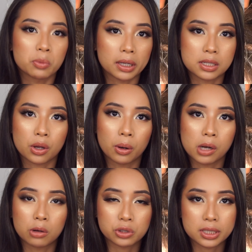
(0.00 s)
weeks ago, and
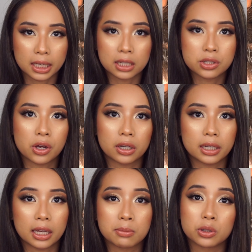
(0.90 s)
I'll just insert it
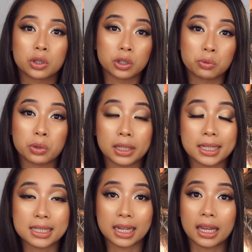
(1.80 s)
here, but you can really
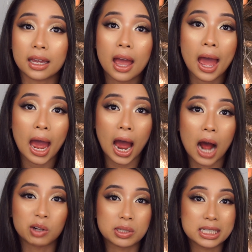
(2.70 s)
see
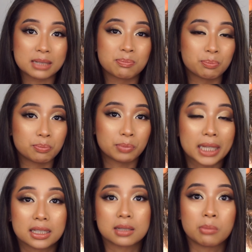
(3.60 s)
how
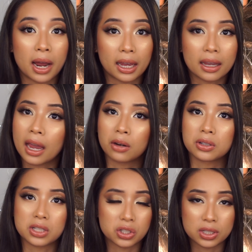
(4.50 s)
split my hair
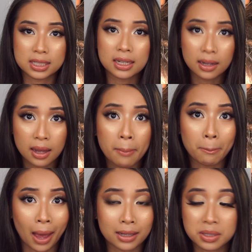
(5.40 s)
is. It's just
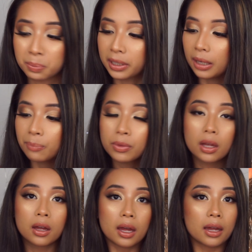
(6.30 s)
mad splitty.
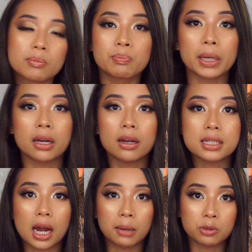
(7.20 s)
Because
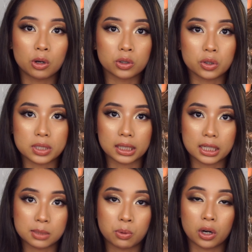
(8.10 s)
I'm not using
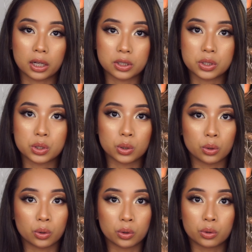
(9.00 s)
these products
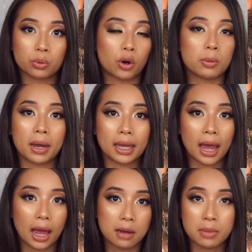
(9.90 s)
to grow my
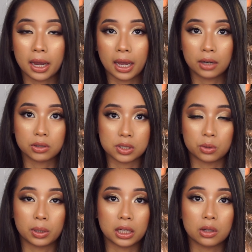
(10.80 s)
hair is
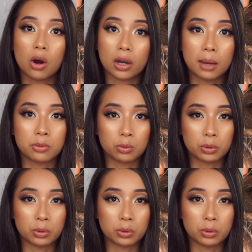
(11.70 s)
already long. I'm not